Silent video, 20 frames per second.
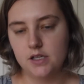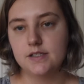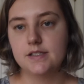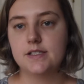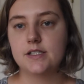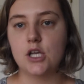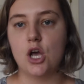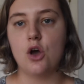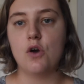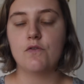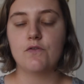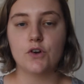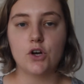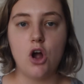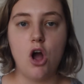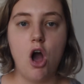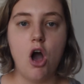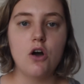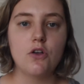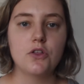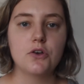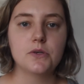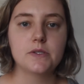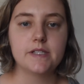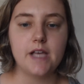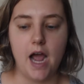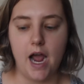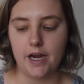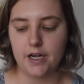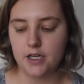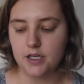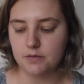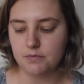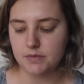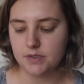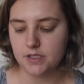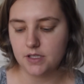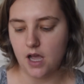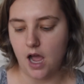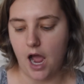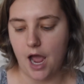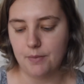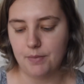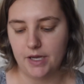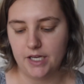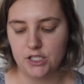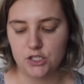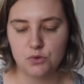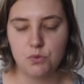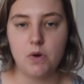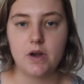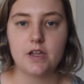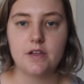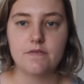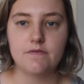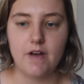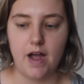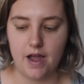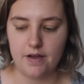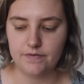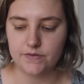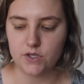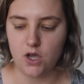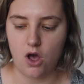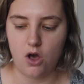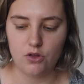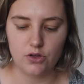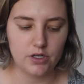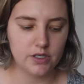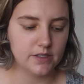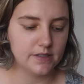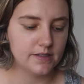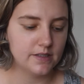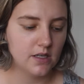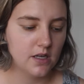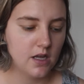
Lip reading: So for all those items, I paid $25.